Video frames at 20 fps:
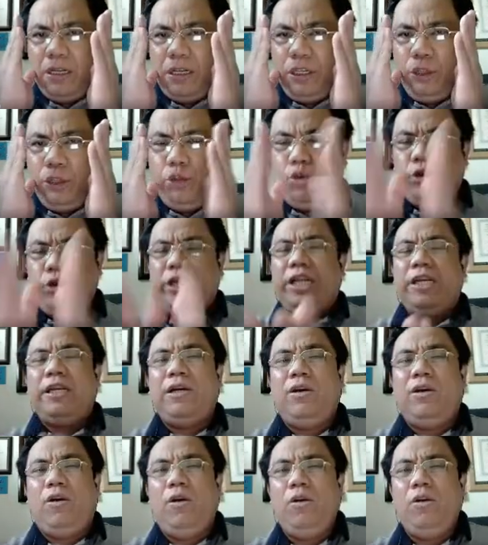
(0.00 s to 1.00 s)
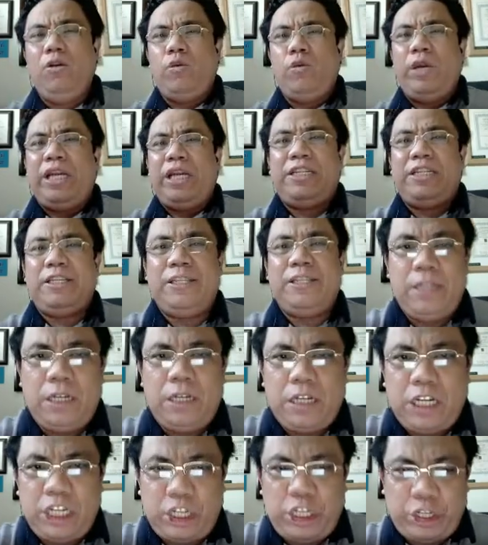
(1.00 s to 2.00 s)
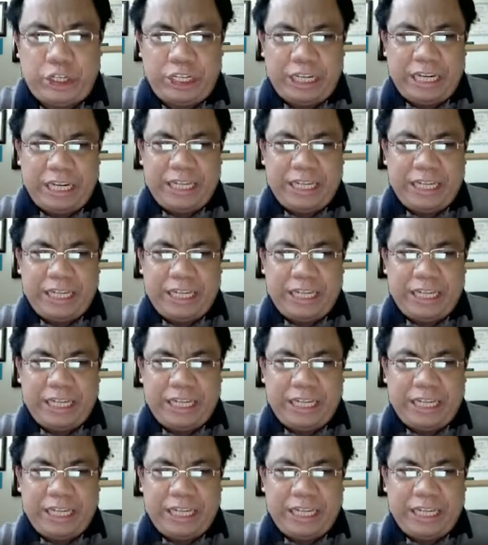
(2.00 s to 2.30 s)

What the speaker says: you can always nourish the